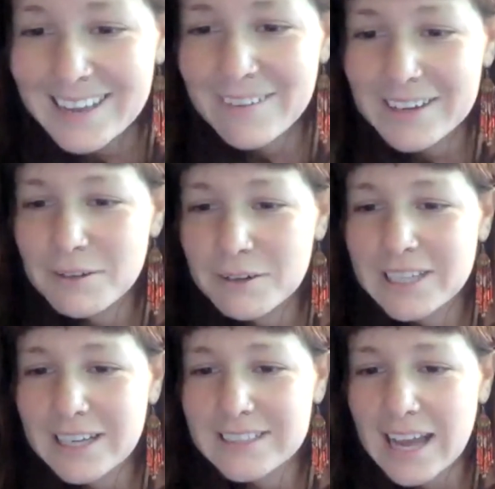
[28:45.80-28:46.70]
if anyone
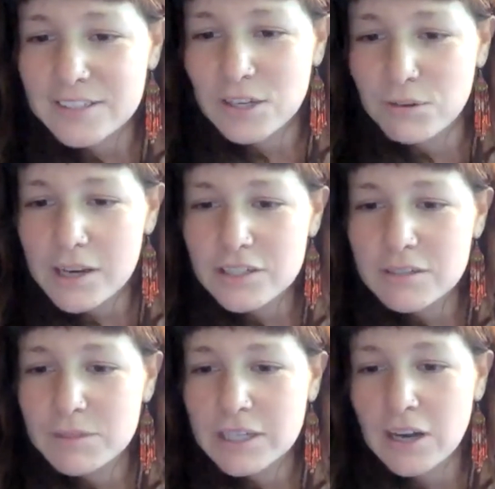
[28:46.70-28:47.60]
would like to ask a
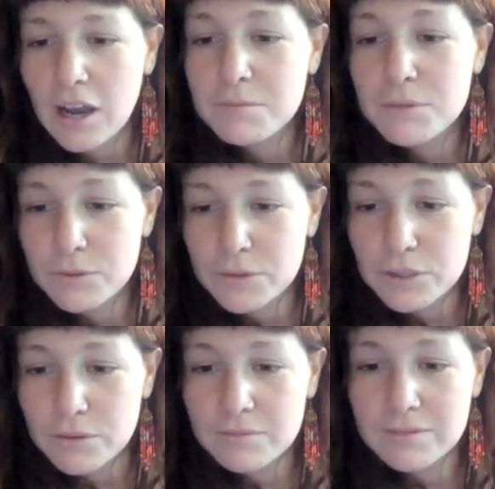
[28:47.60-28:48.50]
question we can unmute
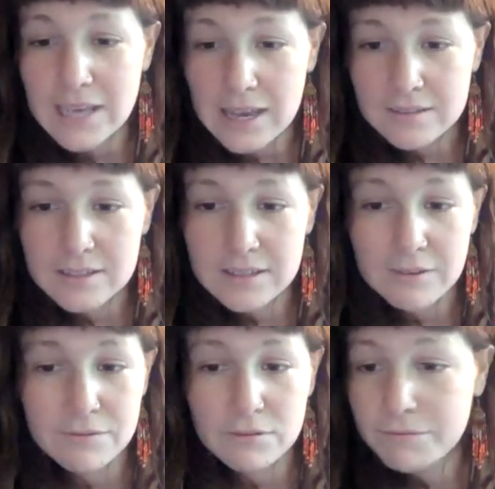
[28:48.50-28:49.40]
you yes
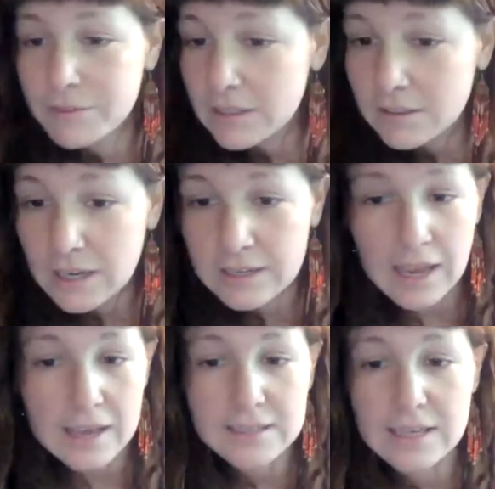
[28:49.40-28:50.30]
if you feel like
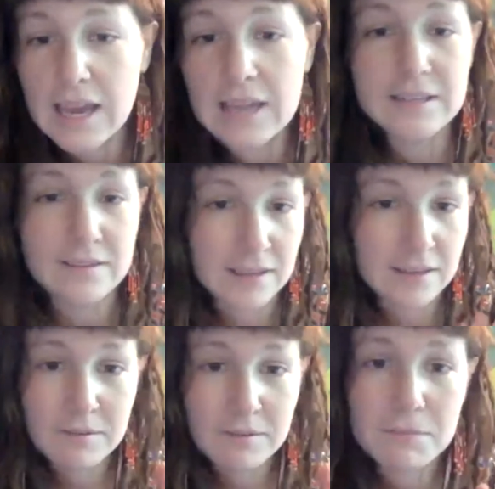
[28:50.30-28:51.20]
asking
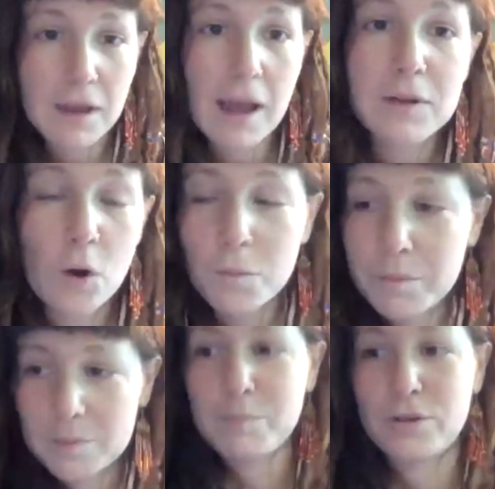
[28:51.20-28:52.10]
anything I'm an
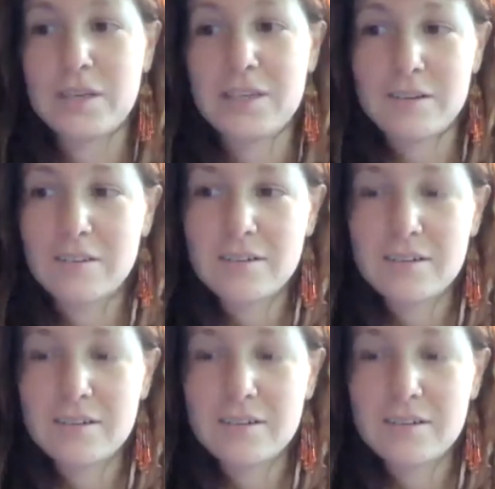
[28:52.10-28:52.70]
open book here.